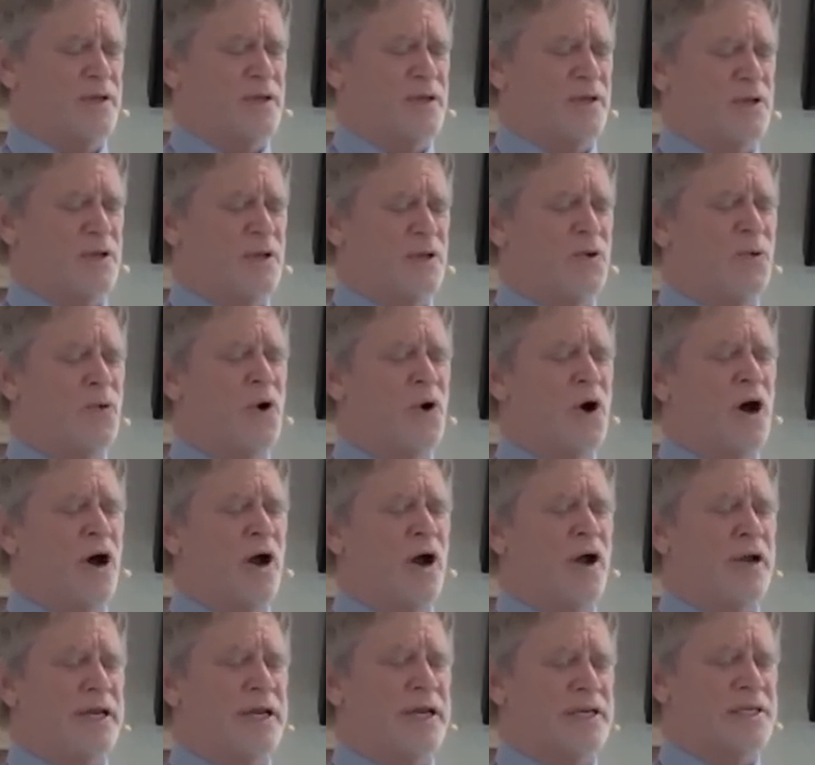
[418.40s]
You
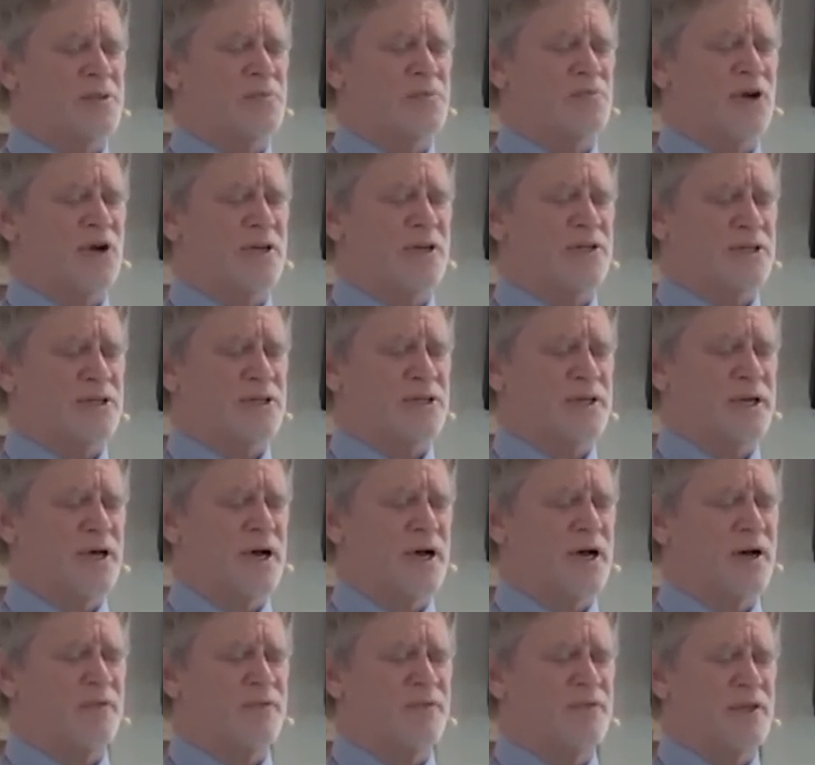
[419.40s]
are an expression
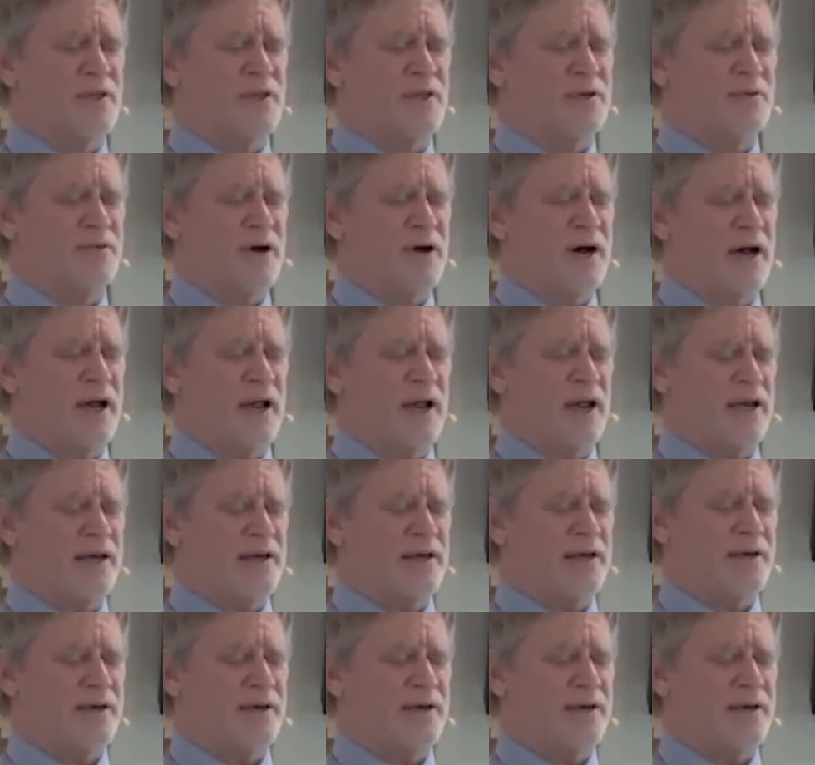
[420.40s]
of the divine.